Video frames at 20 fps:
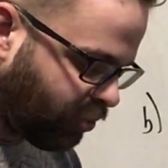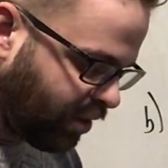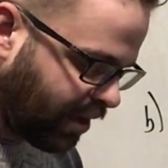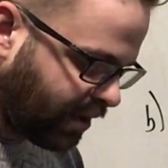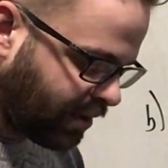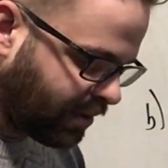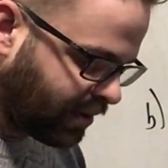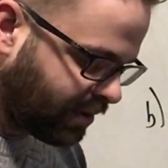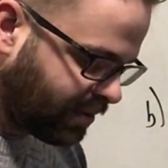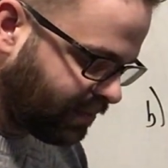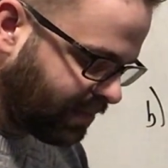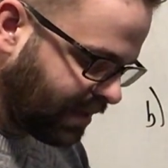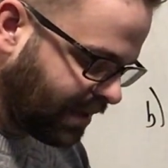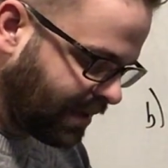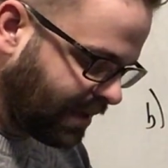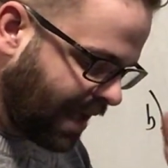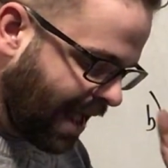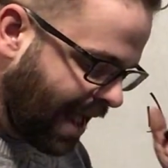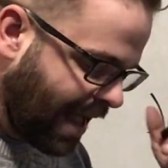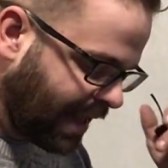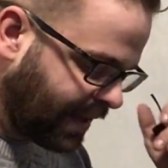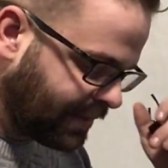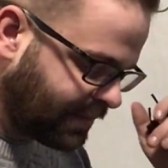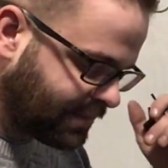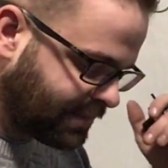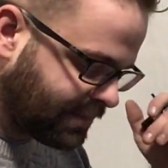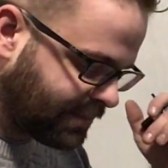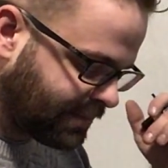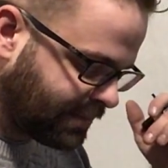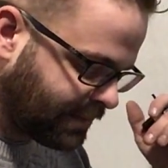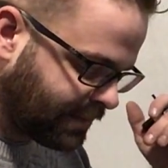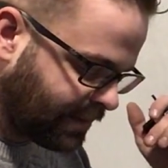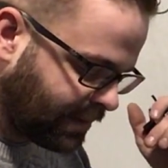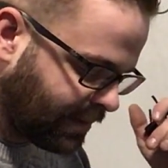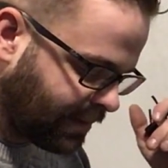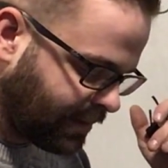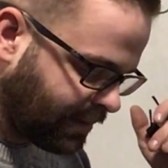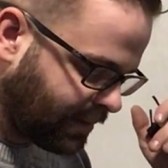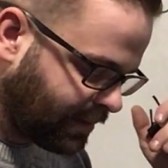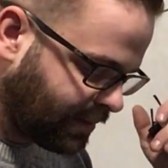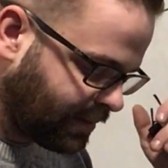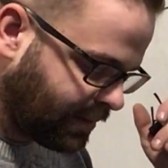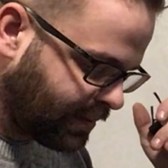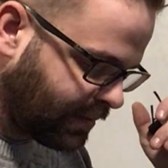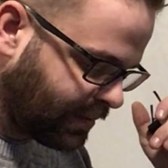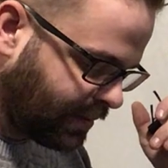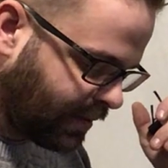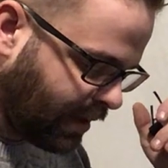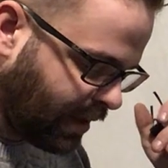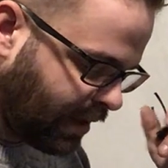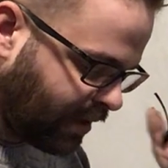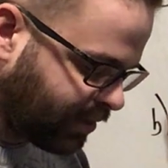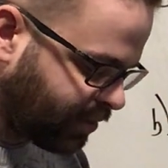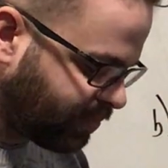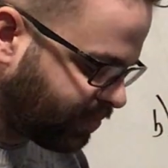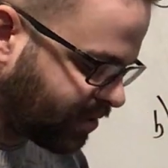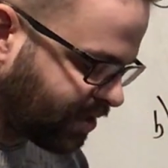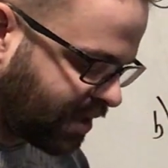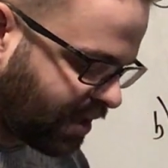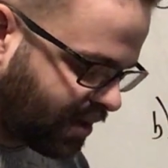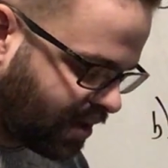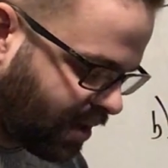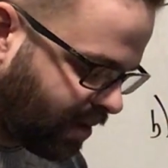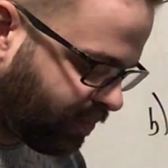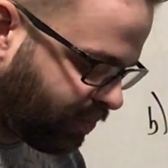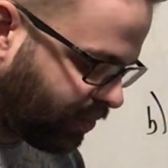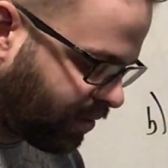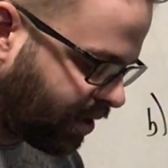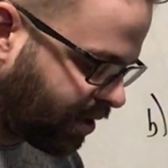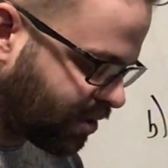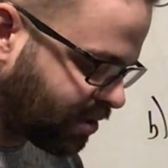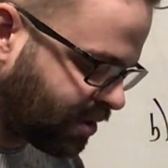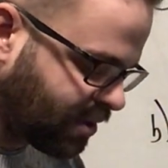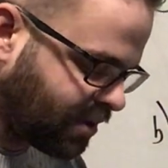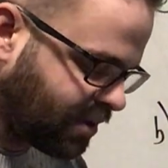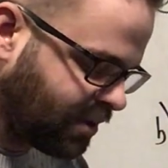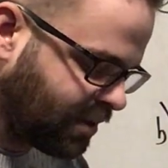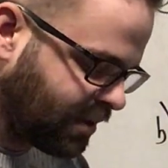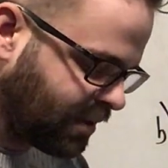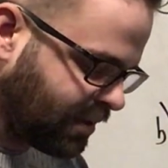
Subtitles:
breaker can be at 100% operation